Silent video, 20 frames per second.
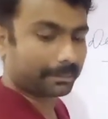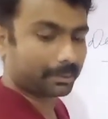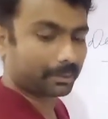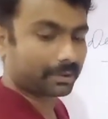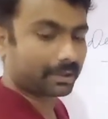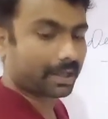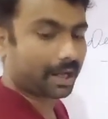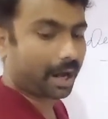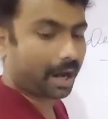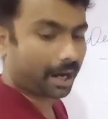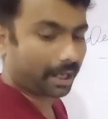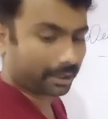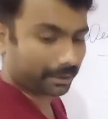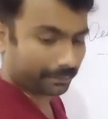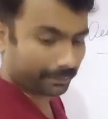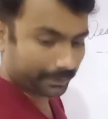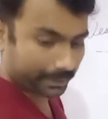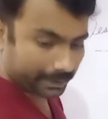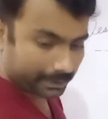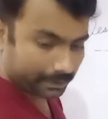
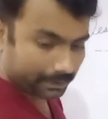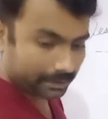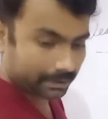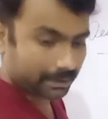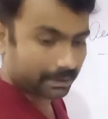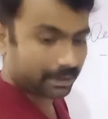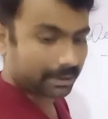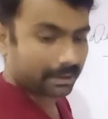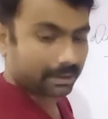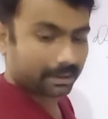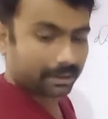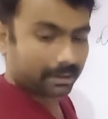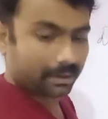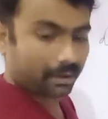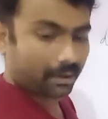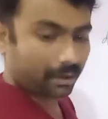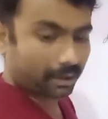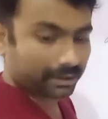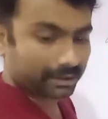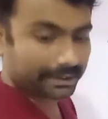hardware,
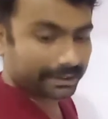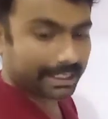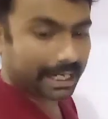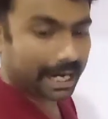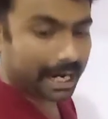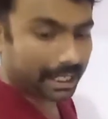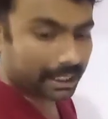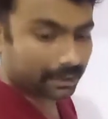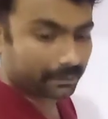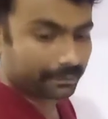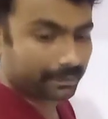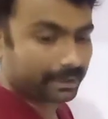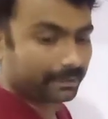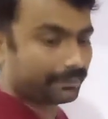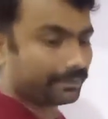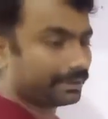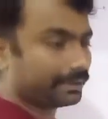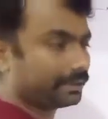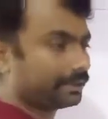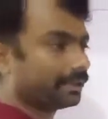all the hardware
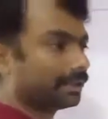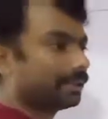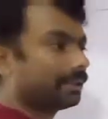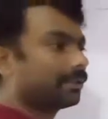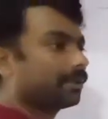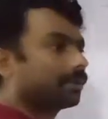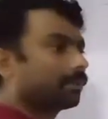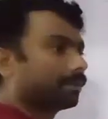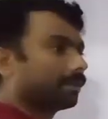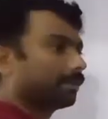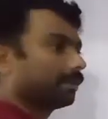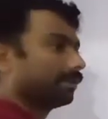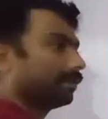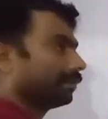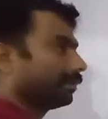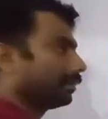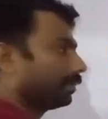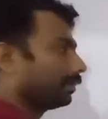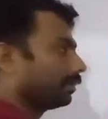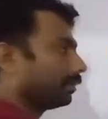with the
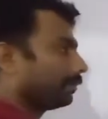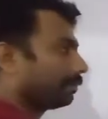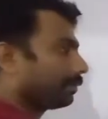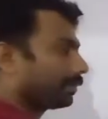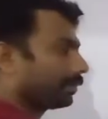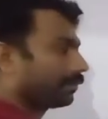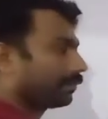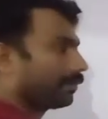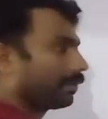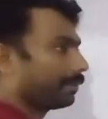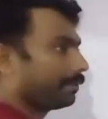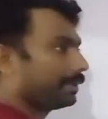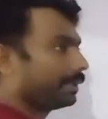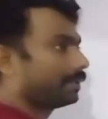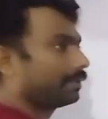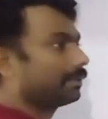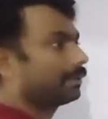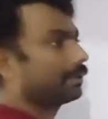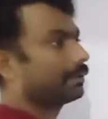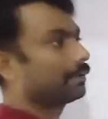
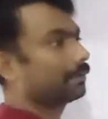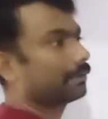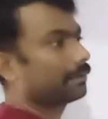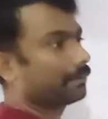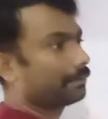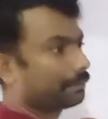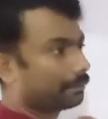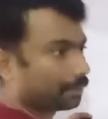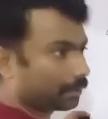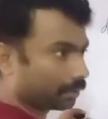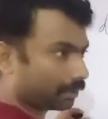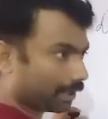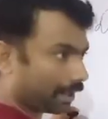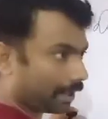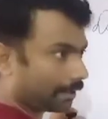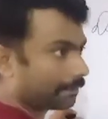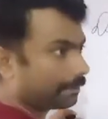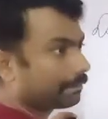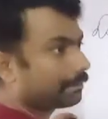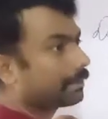performing
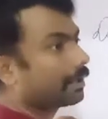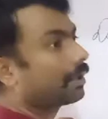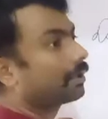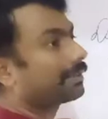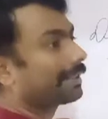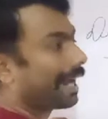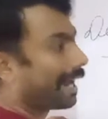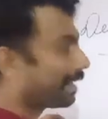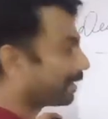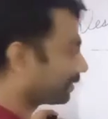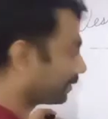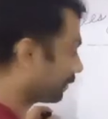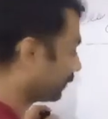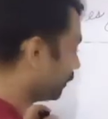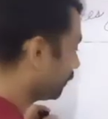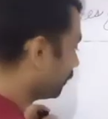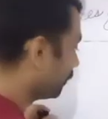program or task,